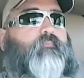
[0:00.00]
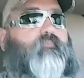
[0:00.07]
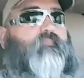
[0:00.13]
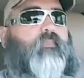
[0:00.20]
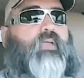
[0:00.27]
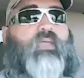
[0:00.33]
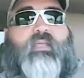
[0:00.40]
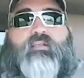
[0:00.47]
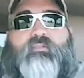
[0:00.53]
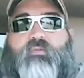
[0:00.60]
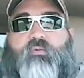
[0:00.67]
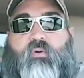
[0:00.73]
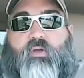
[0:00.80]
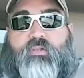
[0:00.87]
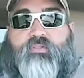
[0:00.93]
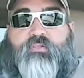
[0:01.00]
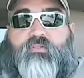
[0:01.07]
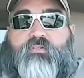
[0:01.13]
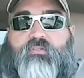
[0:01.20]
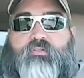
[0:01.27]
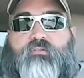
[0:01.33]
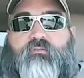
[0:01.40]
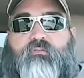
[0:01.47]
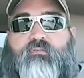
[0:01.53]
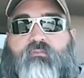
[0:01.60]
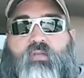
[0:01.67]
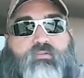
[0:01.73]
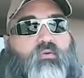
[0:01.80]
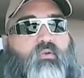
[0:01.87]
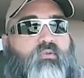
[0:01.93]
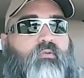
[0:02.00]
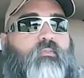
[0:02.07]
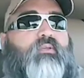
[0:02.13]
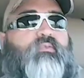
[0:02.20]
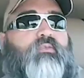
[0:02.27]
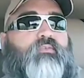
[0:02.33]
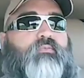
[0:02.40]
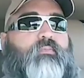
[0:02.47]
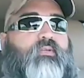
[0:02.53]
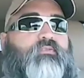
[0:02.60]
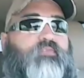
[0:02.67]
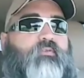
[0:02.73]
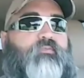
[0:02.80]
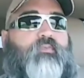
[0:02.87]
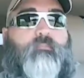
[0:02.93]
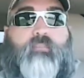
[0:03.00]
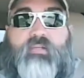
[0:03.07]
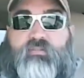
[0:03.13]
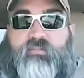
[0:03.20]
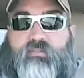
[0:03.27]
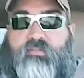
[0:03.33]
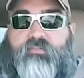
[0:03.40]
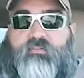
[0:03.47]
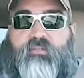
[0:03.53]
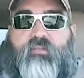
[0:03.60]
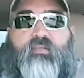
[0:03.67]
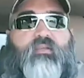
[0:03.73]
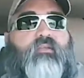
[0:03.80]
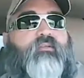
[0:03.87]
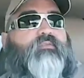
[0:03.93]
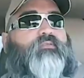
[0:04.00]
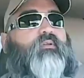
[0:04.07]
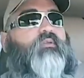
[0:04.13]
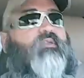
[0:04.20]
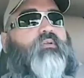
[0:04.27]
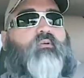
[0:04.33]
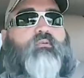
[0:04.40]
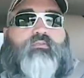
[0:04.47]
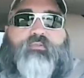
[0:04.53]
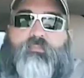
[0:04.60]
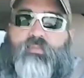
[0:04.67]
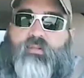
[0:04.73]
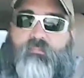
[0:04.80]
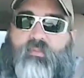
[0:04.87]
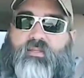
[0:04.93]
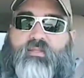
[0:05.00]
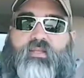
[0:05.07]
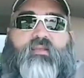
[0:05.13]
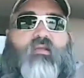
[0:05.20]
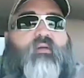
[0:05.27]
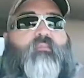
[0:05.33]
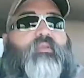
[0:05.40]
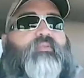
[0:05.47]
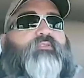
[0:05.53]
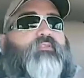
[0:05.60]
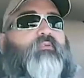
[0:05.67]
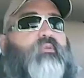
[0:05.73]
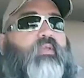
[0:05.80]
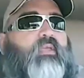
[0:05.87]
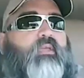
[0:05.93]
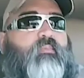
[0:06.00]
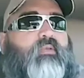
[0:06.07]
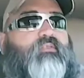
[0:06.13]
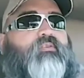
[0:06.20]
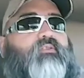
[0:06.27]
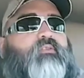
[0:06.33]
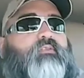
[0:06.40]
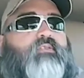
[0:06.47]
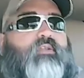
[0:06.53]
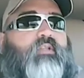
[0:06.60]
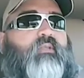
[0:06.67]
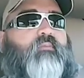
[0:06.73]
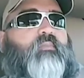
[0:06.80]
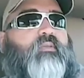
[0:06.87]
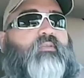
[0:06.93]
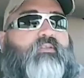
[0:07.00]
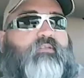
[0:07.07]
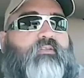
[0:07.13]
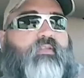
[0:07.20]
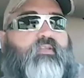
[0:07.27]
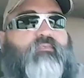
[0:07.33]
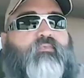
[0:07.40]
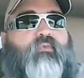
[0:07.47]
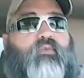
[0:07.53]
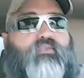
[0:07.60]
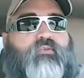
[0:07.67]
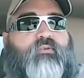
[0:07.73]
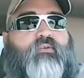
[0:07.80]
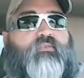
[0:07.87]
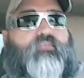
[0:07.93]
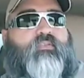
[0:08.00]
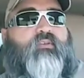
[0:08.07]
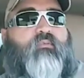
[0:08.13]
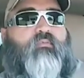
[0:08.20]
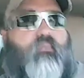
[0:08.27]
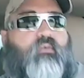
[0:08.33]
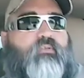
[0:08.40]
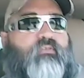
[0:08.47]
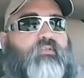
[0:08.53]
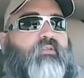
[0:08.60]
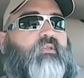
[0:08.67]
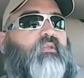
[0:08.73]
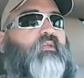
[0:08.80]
I asked questions. I told them I use my truck for business. So, somebody made that comment too, hey, make sure you tell them because they can void your extended warranty.